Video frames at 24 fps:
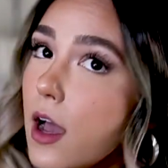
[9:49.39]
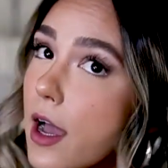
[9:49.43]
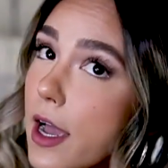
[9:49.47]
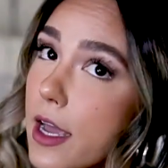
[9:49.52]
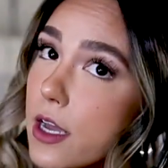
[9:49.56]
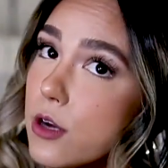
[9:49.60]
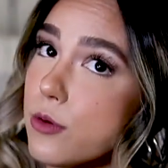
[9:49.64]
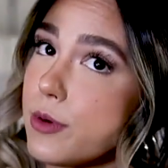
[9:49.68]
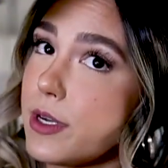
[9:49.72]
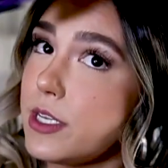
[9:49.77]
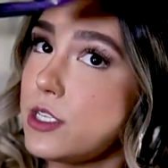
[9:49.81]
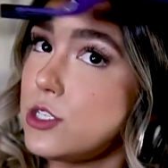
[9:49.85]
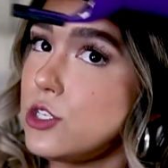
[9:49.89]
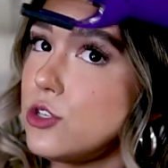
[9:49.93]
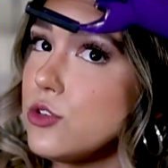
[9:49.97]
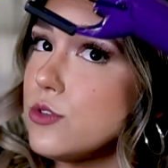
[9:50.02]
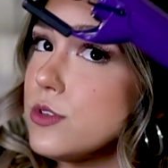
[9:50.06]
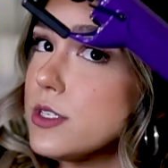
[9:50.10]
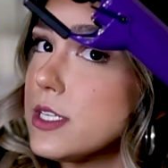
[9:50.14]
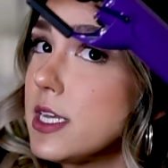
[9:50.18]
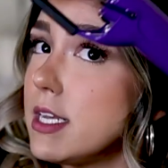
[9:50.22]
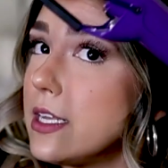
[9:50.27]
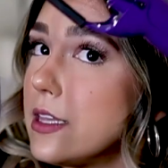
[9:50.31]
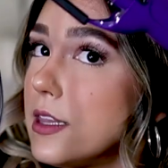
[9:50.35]
I always
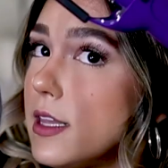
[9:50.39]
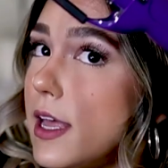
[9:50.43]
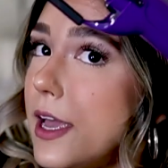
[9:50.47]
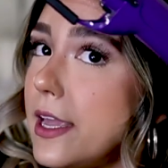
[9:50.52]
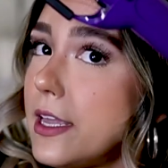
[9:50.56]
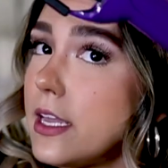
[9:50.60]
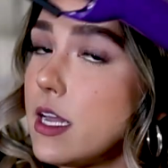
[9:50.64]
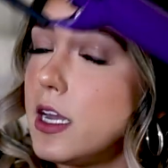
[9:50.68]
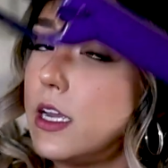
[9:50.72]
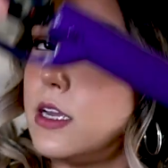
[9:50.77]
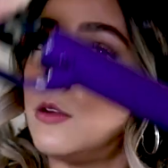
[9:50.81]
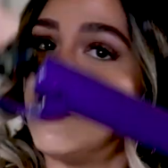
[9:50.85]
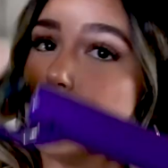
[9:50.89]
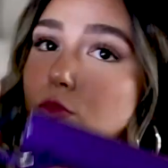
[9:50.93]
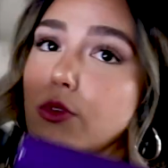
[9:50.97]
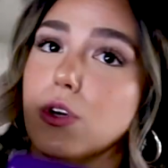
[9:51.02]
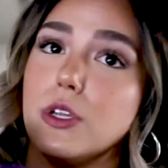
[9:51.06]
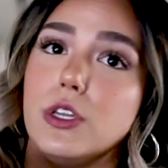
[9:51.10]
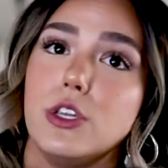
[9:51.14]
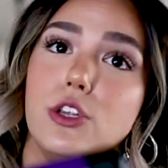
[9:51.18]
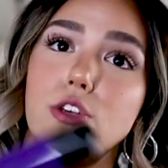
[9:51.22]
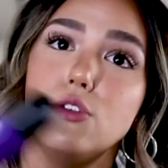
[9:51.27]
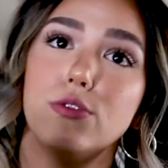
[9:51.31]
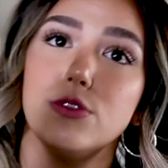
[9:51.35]
use it like I
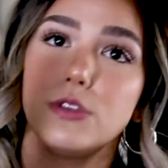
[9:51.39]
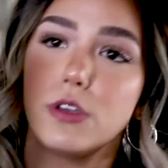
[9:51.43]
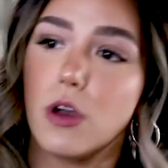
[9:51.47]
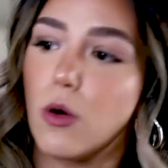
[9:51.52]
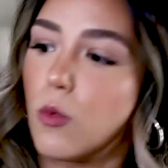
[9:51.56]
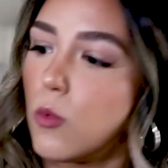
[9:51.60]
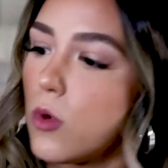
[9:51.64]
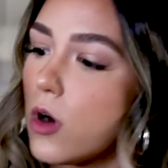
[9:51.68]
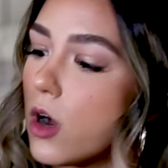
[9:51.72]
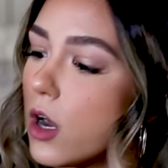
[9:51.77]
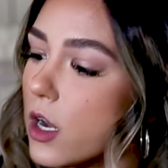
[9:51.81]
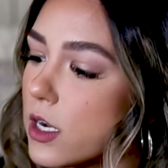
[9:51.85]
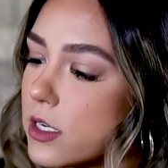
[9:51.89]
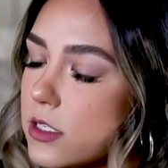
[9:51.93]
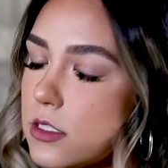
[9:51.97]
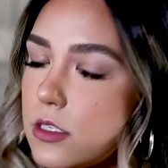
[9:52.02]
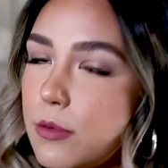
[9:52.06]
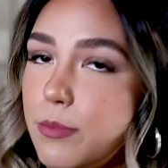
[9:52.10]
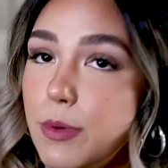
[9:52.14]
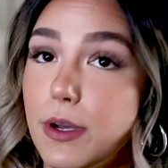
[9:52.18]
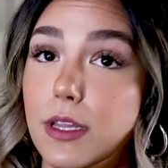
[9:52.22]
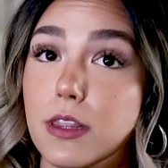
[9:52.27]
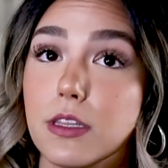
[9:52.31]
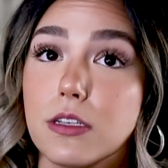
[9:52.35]
would use a
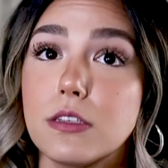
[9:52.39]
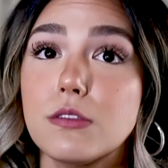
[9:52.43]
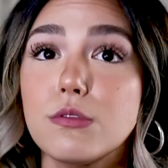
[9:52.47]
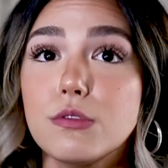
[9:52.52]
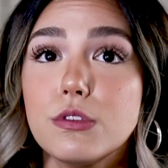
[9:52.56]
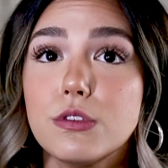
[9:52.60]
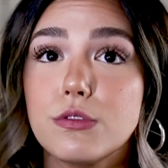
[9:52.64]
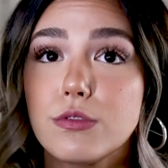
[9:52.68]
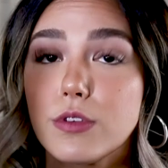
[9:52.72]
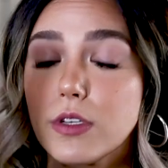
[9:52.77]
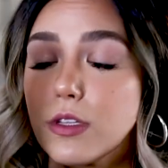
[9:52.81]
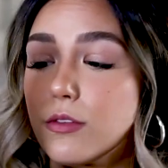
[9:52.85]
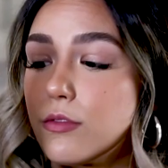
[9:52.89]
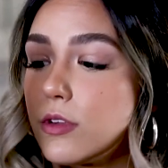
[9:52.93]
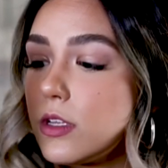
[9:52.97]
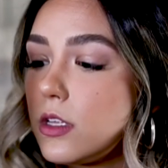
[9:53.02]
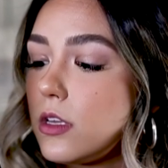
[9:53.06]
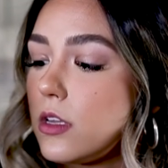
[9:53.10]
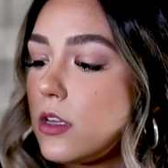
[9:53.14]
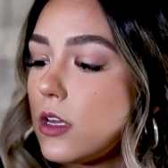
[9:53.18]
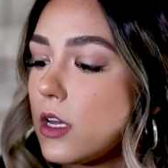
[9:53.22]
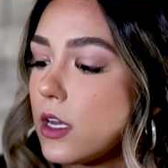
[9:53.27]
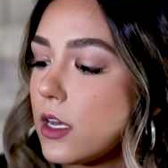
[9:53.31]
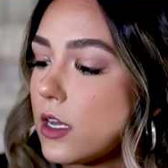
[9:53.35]
wand, but this one's
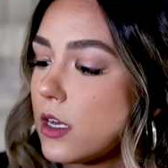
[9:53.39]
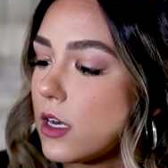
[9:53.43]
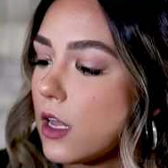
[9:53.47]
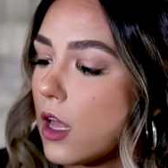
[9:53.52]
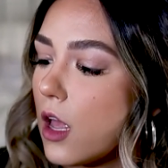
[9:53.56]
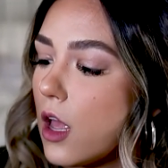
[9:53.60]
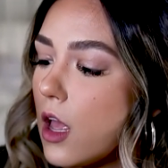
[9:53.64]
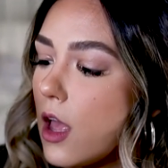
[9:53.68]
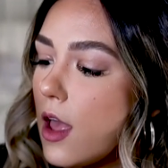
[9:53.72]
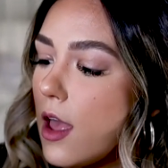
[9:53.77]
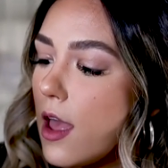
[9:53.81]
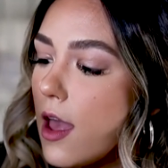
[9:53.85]
really good.